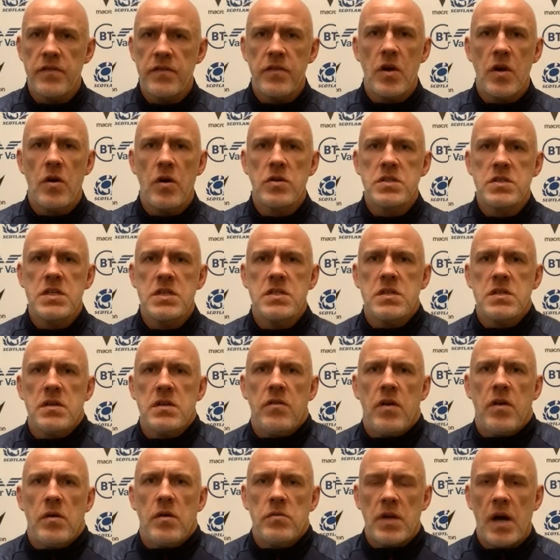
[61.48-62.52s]
of the Aussies and
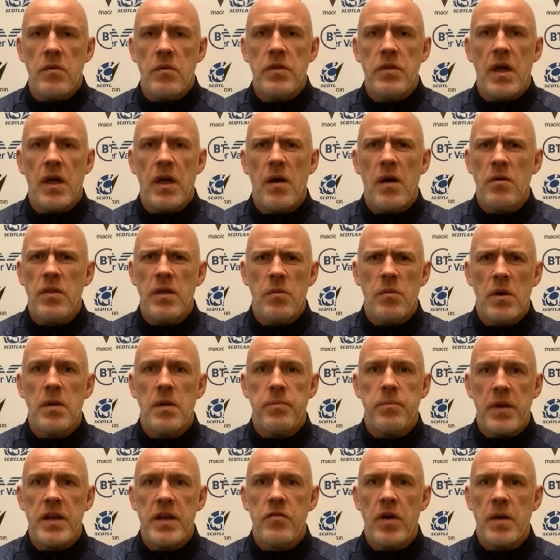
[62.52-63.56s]
around how they want to
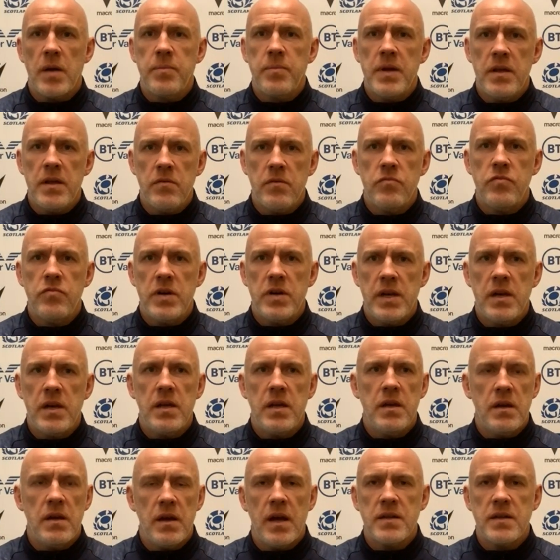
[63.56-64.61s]
play rugby,
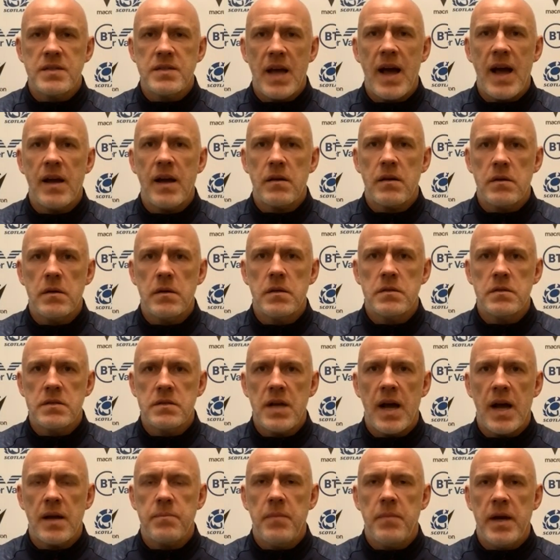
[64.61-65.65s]
really attack
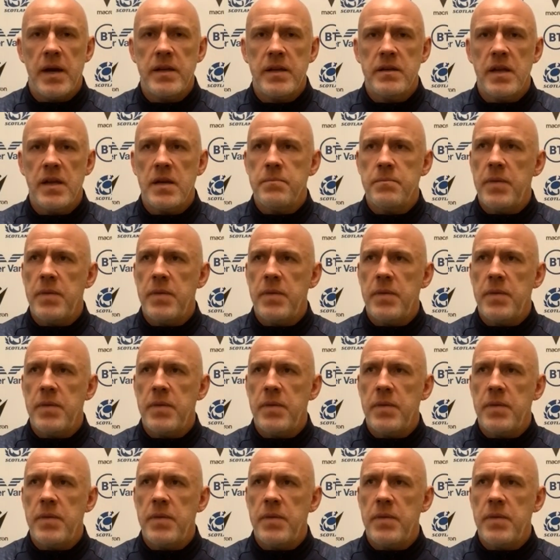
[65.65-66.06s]
minded.